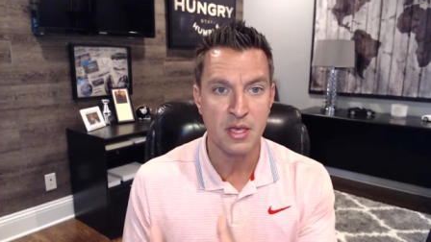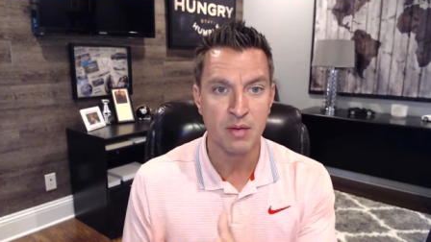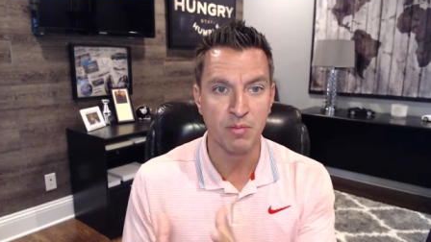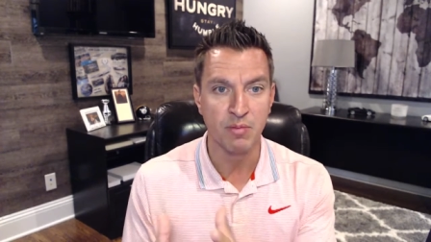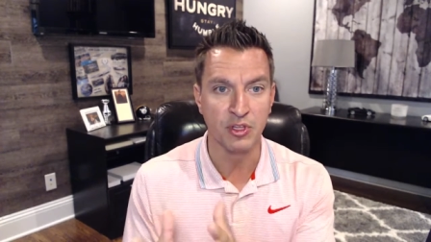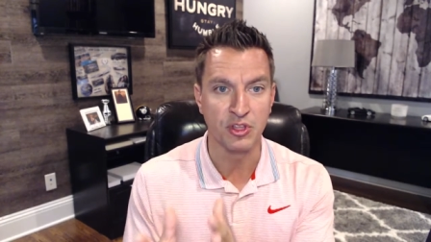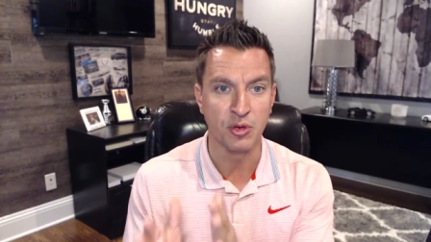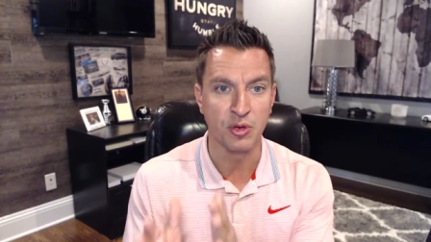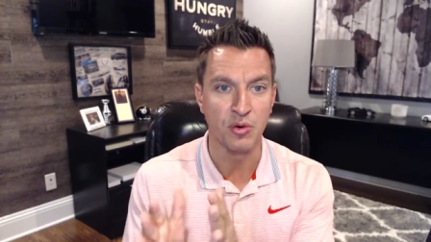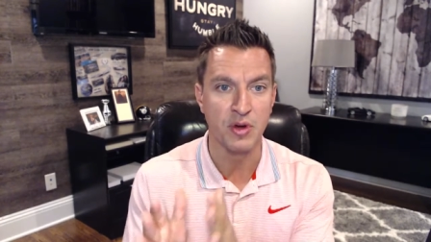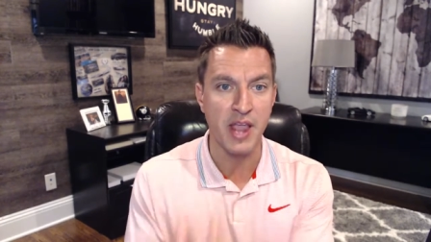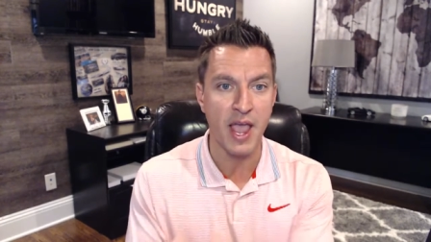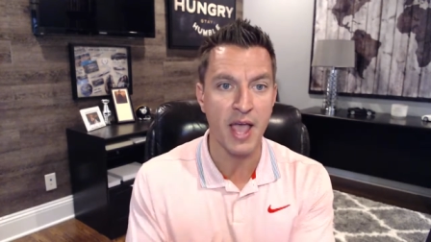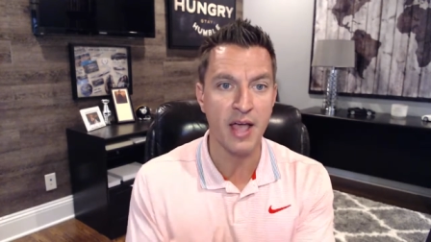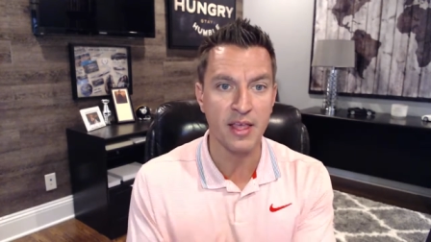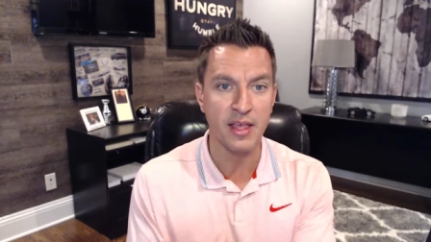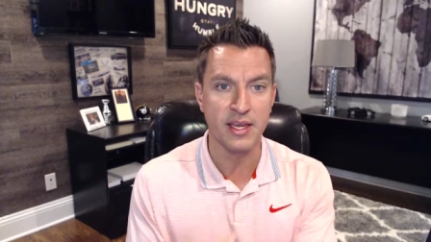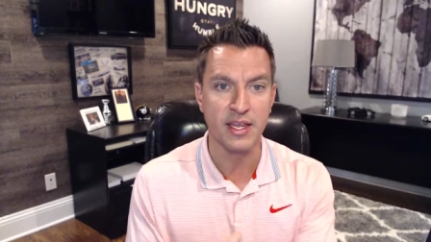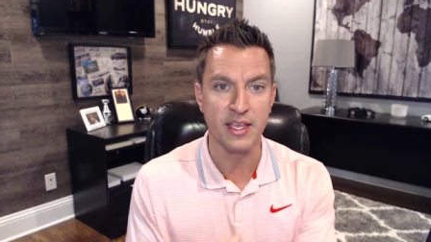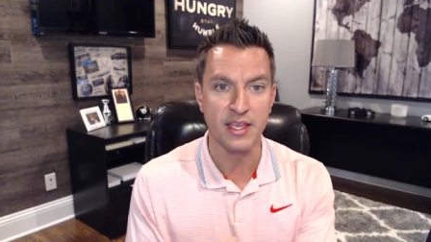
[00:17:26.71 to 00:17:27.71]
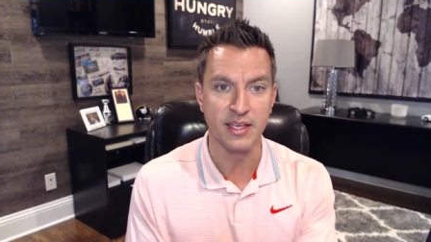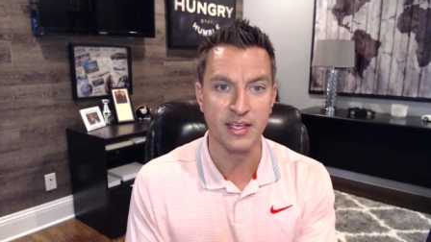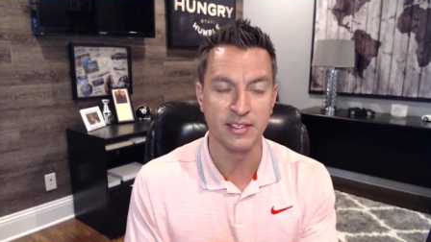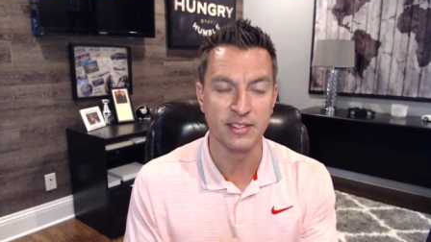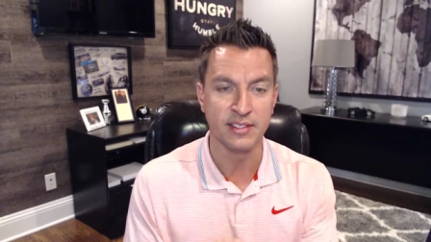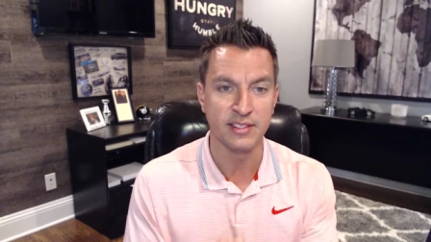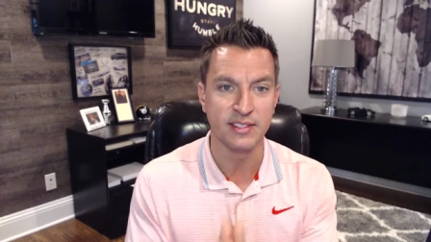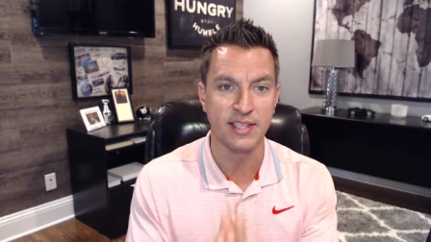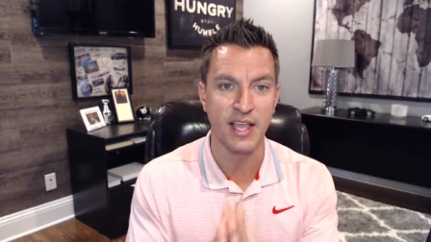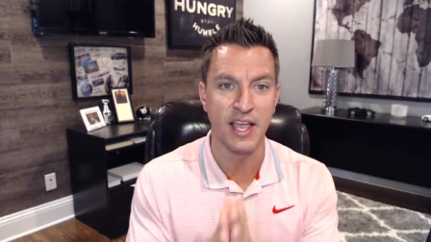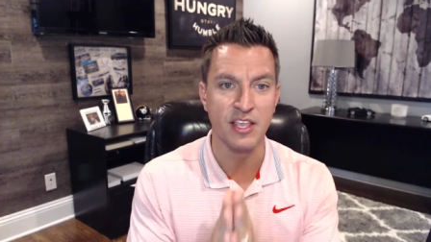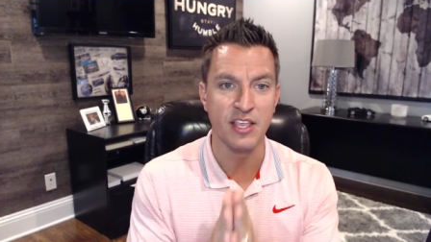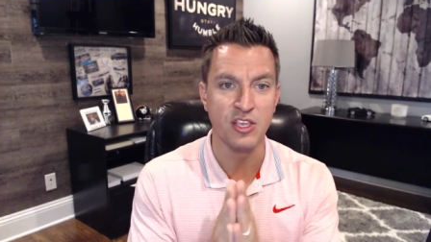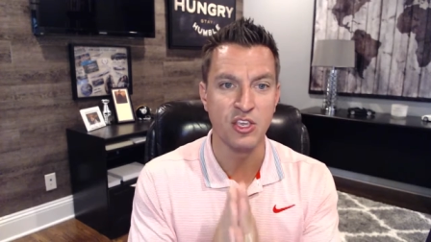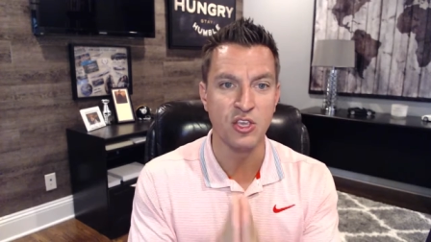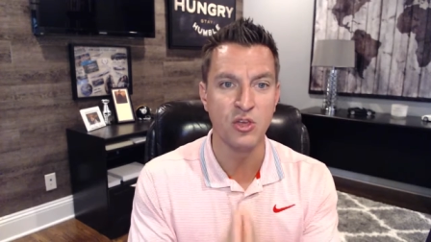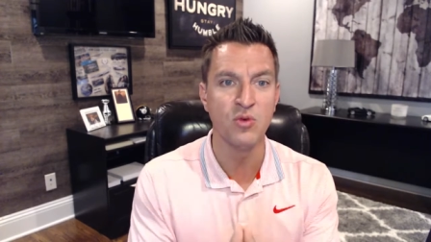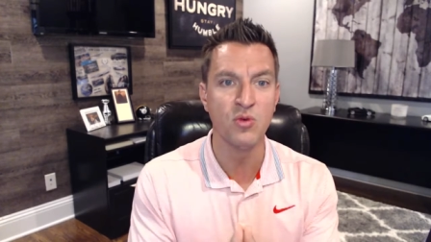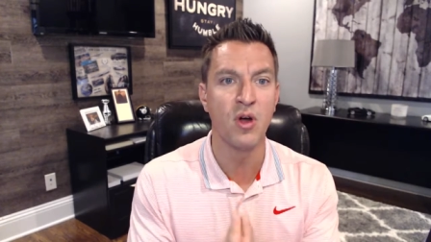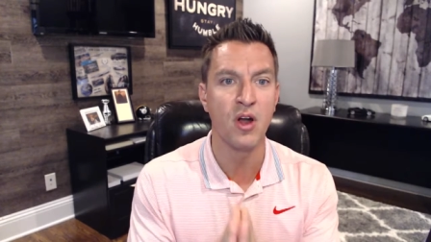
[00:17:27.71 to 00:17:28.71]
but the reality is, is that
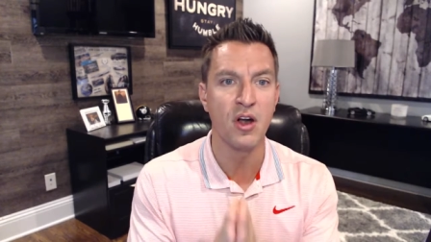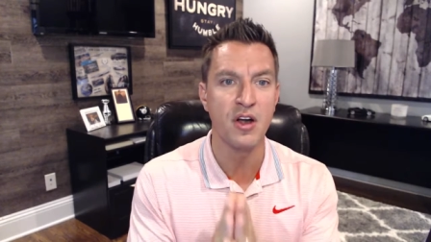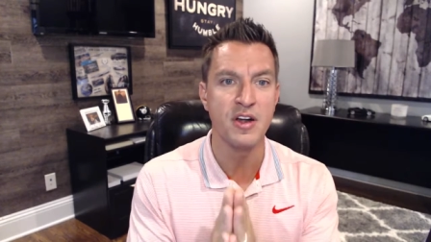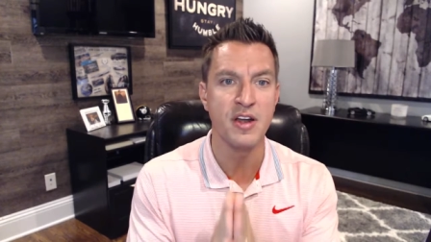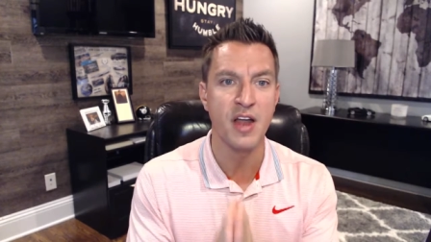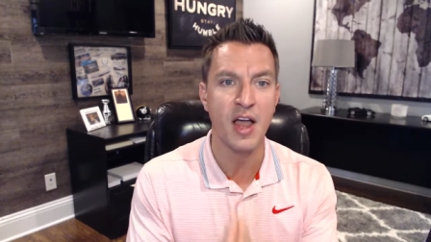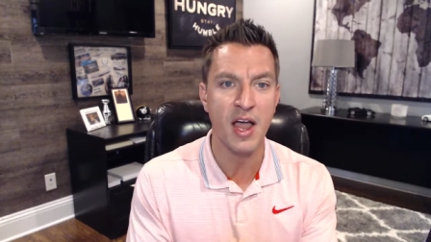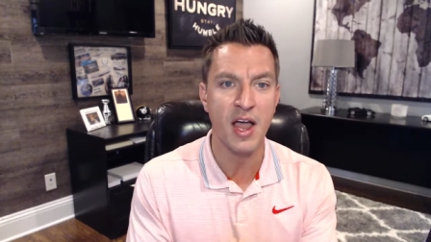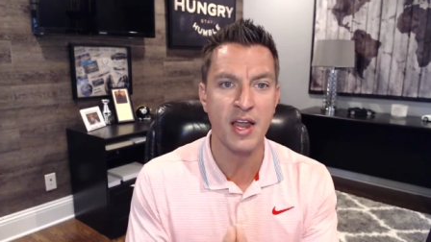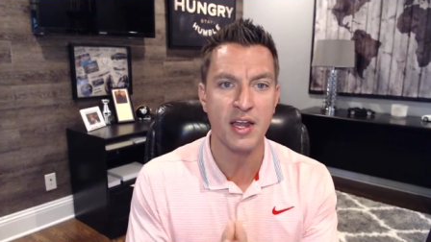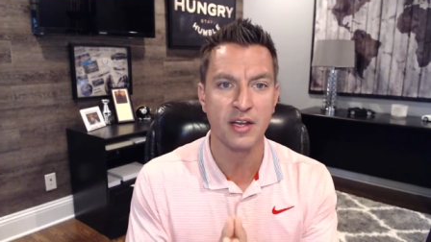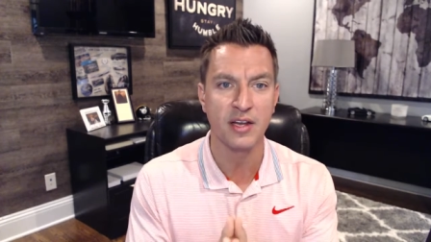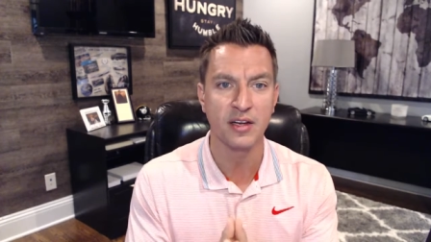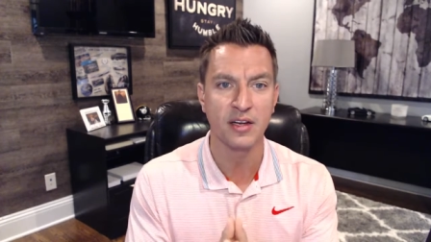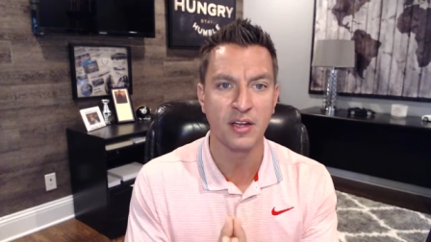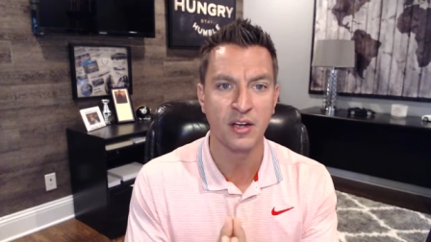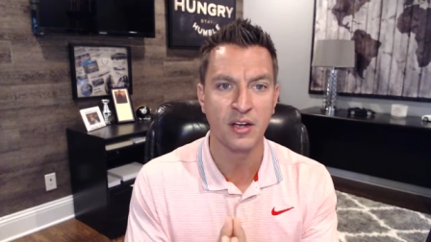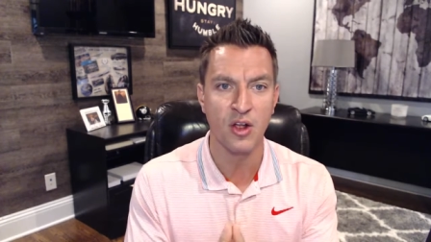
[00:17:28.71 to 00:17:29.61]
you are not